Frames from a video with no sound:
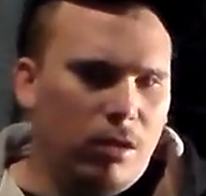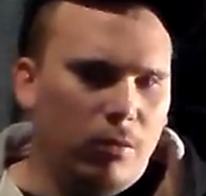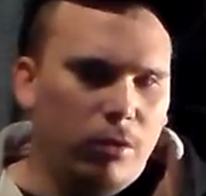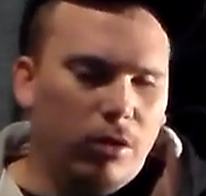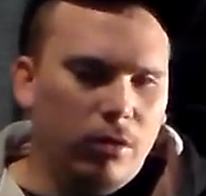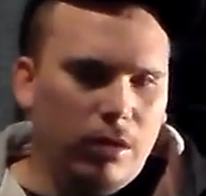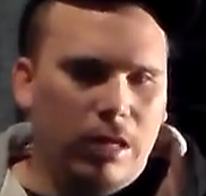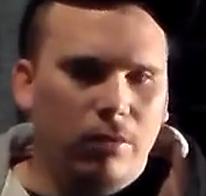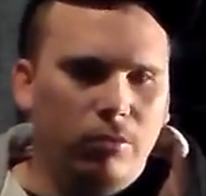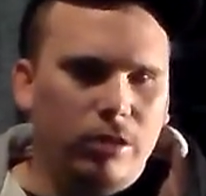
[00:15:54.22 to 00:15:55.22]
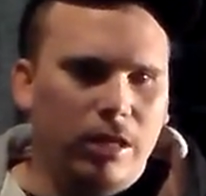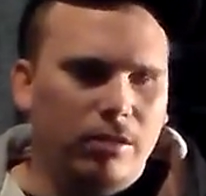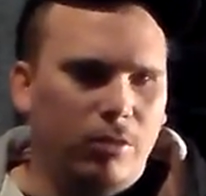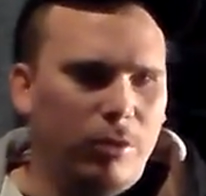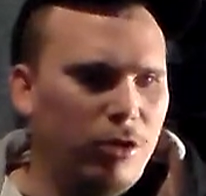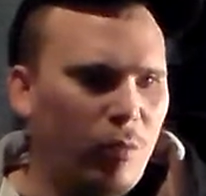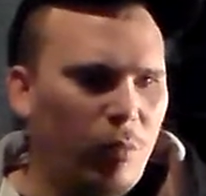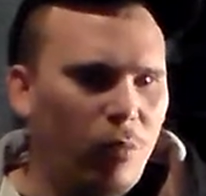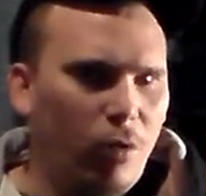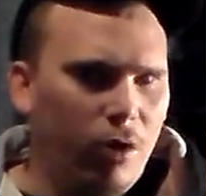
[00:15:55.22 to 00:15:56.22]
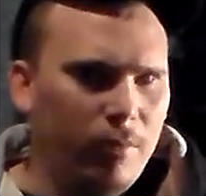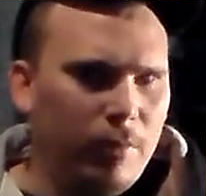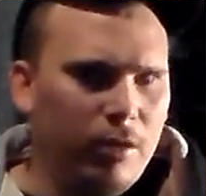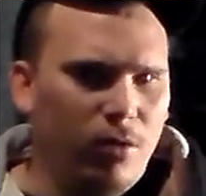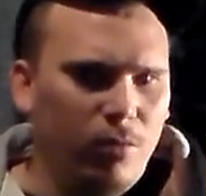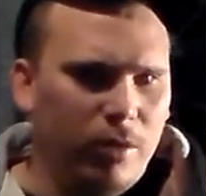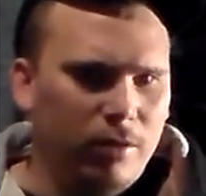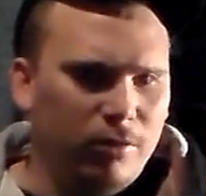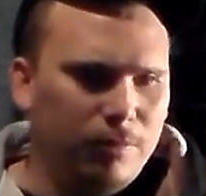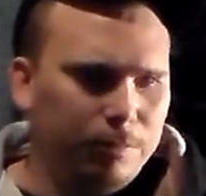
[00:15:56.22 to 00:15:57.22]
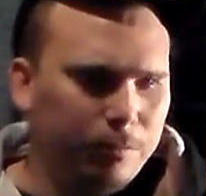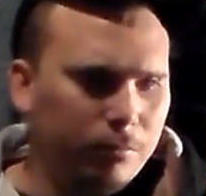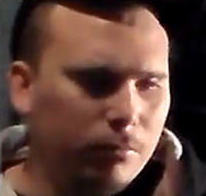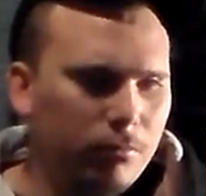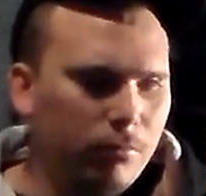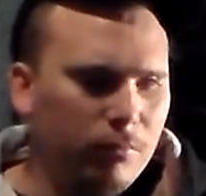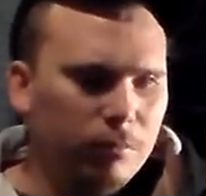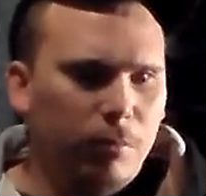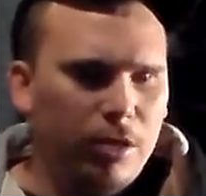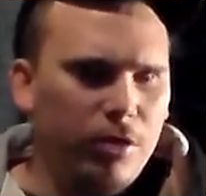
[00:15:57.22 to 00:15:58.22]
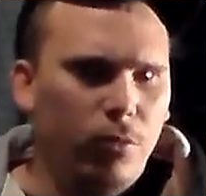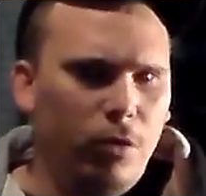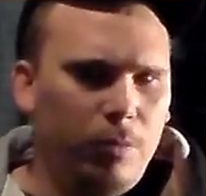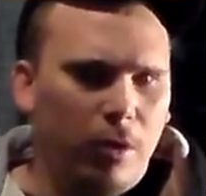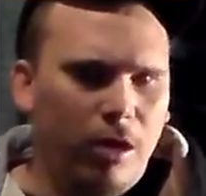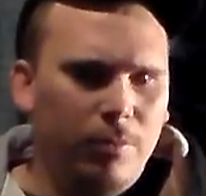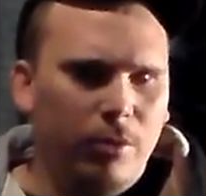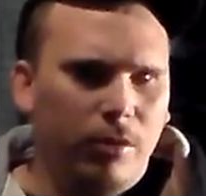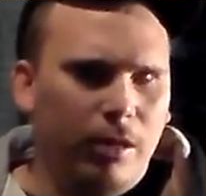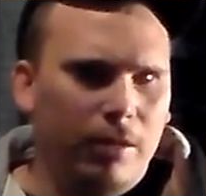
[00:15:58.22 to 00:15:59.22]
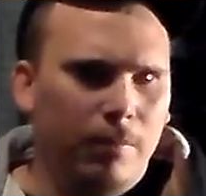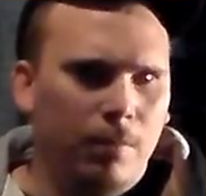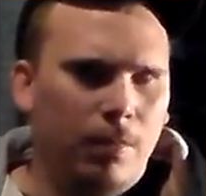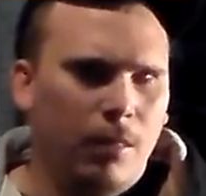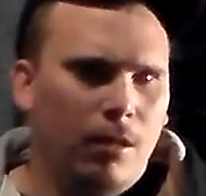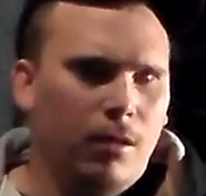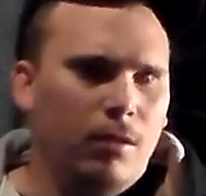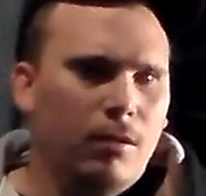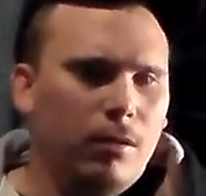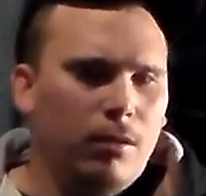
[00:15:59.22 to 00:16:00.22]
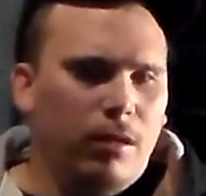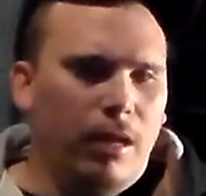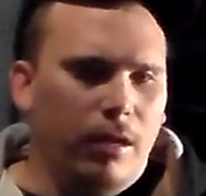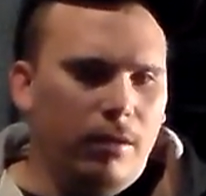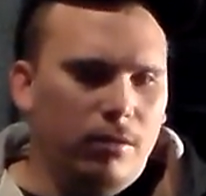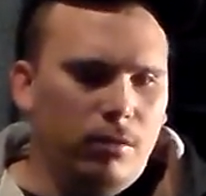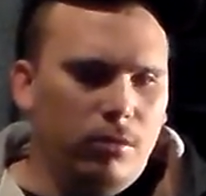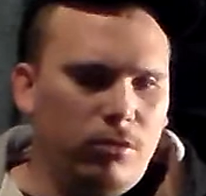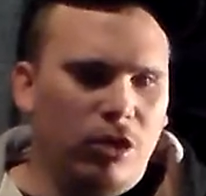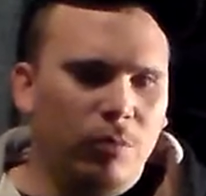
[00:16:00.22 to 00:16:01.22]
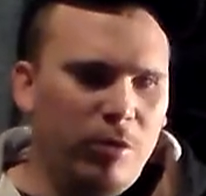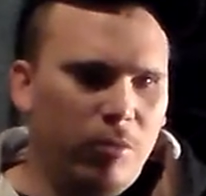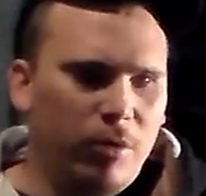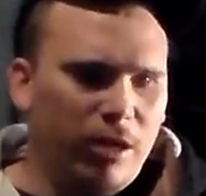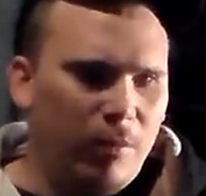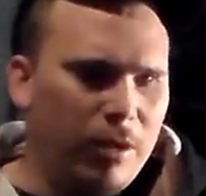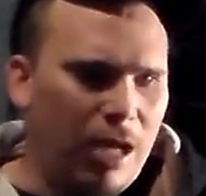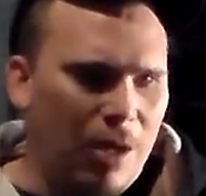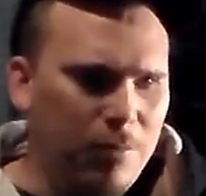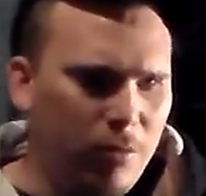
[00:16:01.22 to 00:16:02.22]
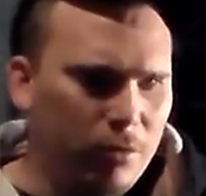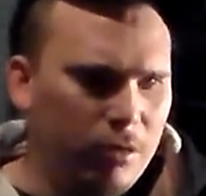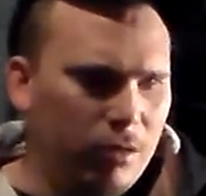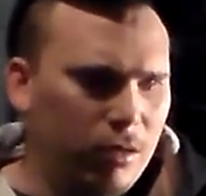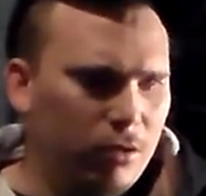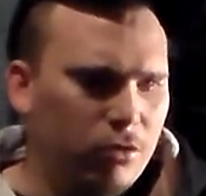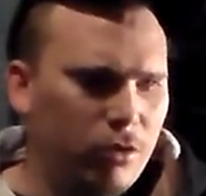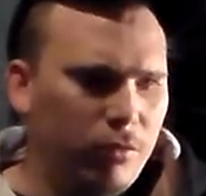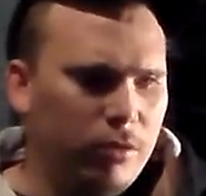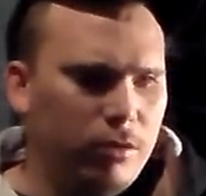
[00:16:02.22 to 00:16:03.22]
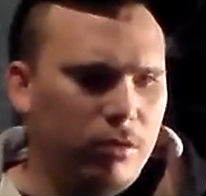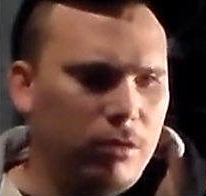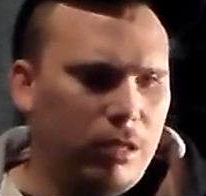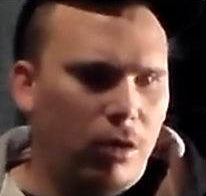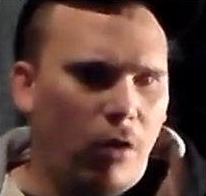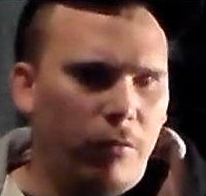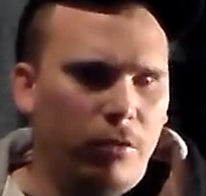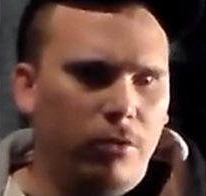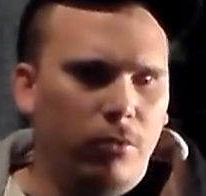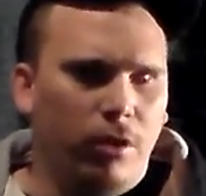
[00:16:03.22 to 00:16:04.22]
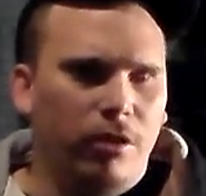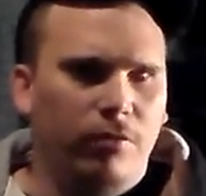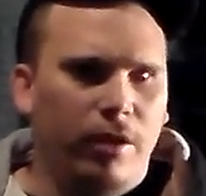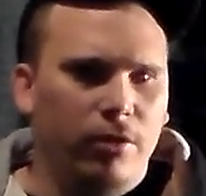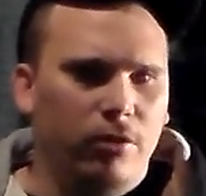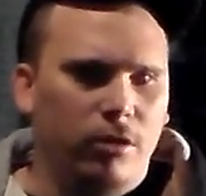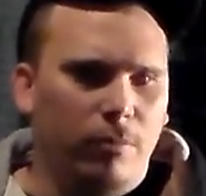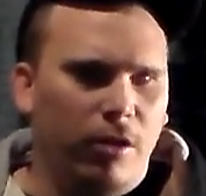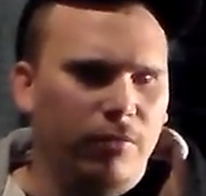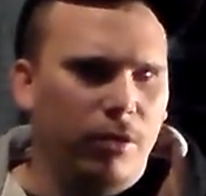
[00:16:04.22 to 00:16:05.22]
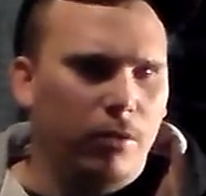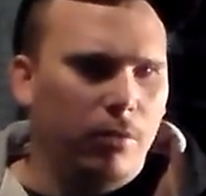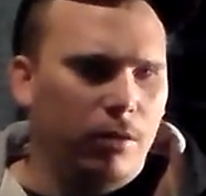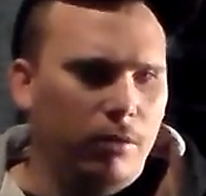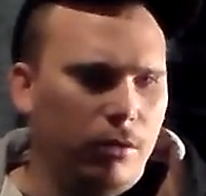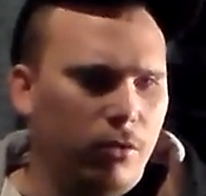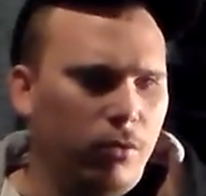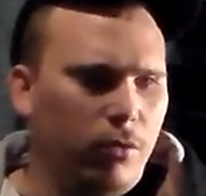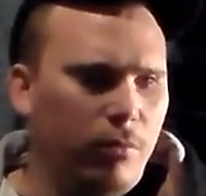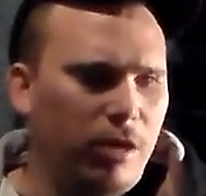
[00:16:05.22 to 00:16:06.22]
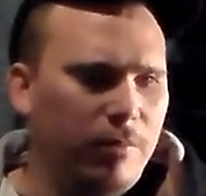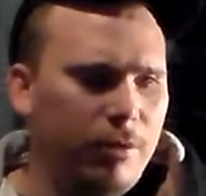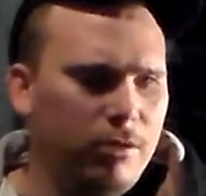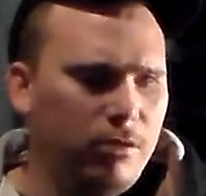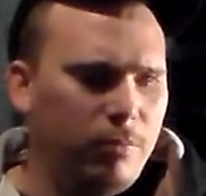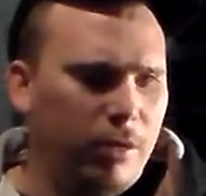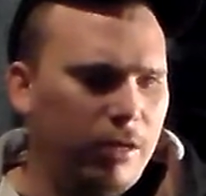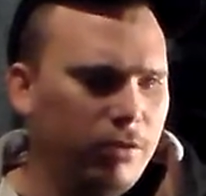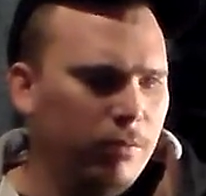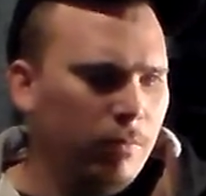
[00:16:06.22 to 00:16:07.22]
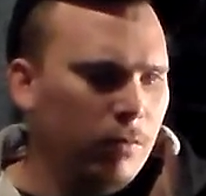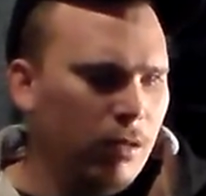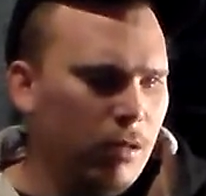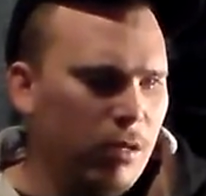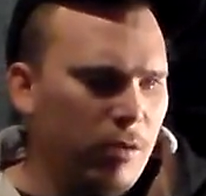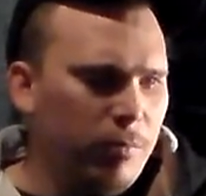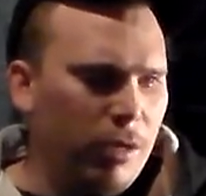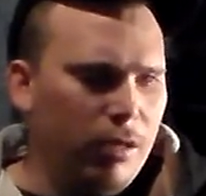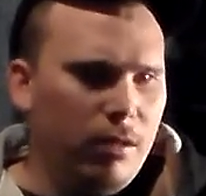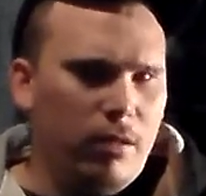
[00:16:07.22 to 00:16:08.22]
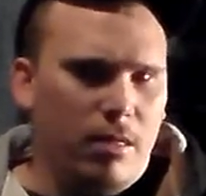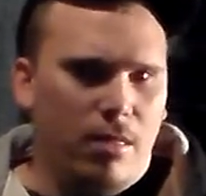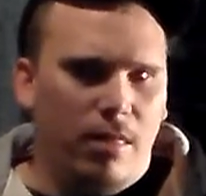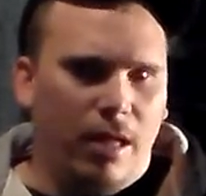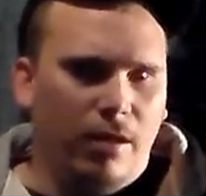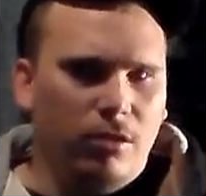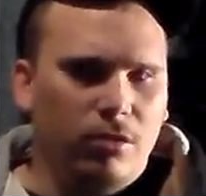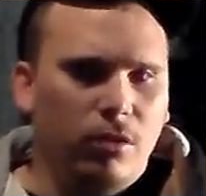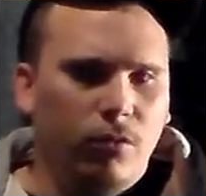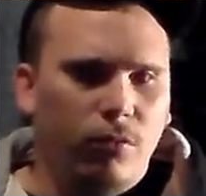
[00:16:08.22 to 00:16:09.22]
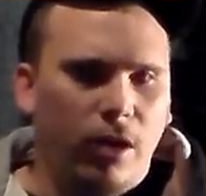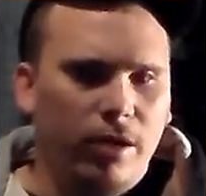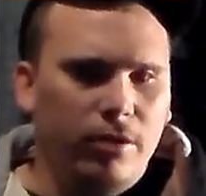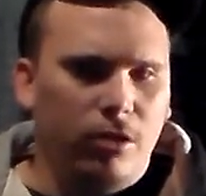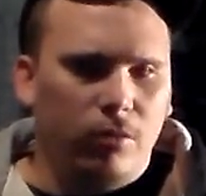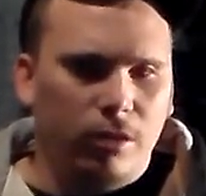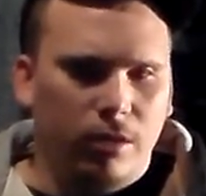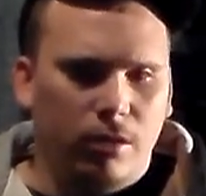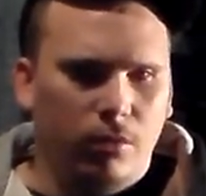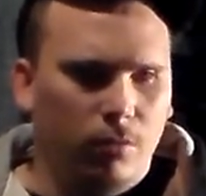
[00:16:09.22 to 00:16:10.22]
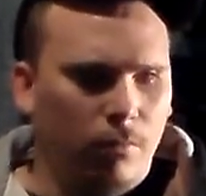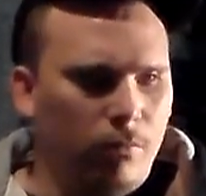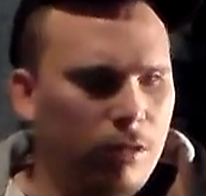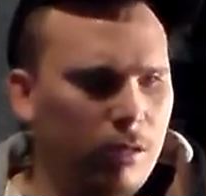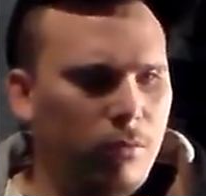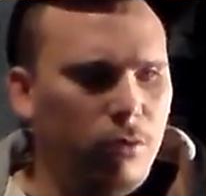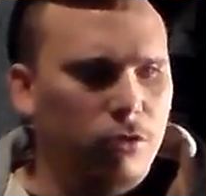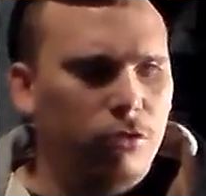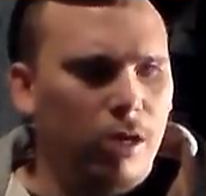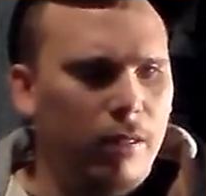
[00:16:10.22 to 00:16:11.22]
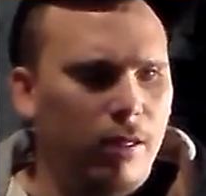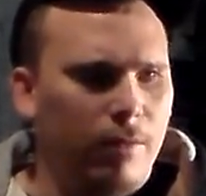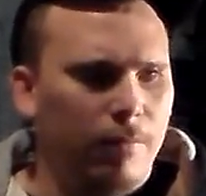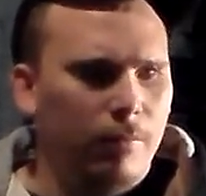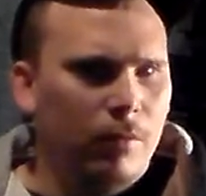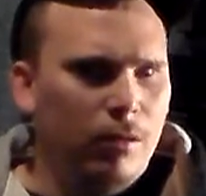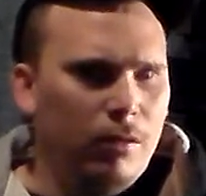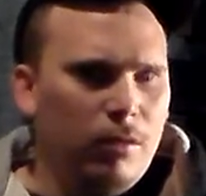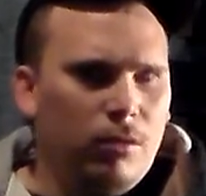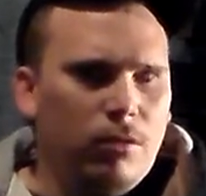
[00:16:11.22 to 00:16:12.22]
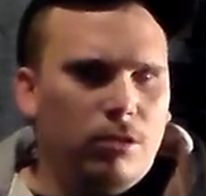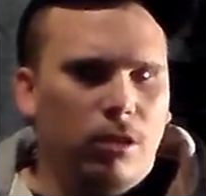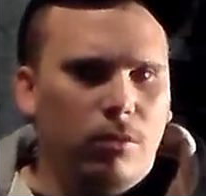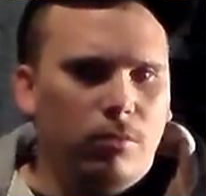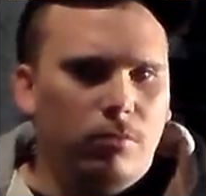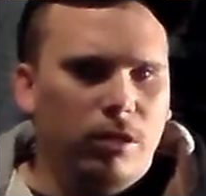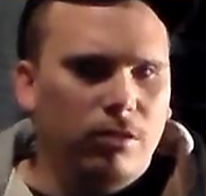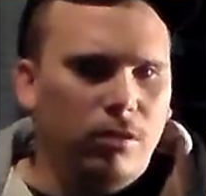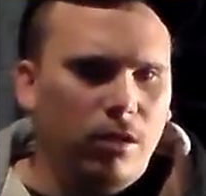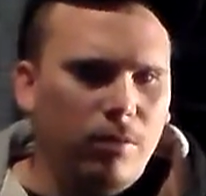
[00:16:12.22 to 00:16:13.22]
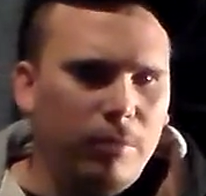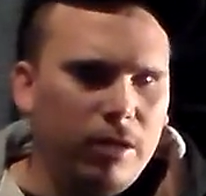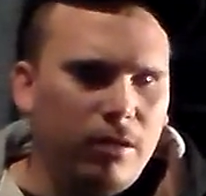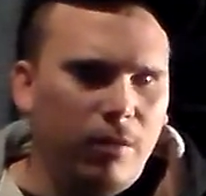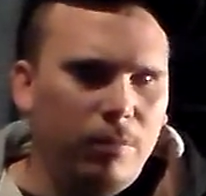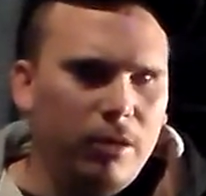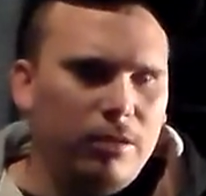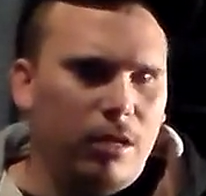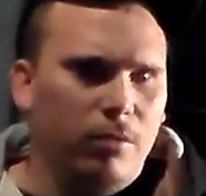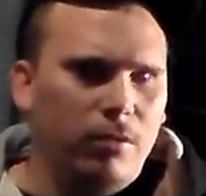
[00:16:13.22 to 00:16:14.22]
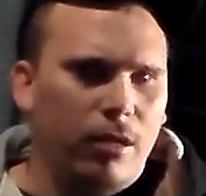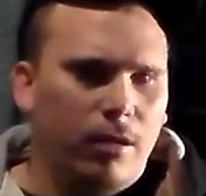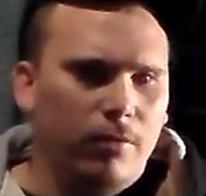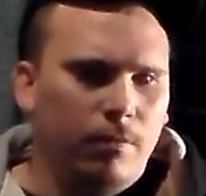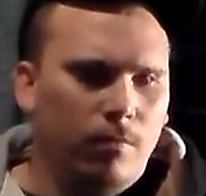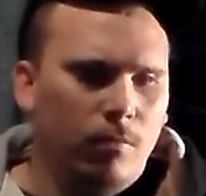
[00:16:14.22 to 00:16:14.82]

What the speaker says: I don't say it's going to be number one by no means, but you will populate. And some people might not be happy with the other services that are offered through other vendors above you on the Google My Business page, but they can still find you, and they're like, well, let's try them. So there's a lot of big companies out there.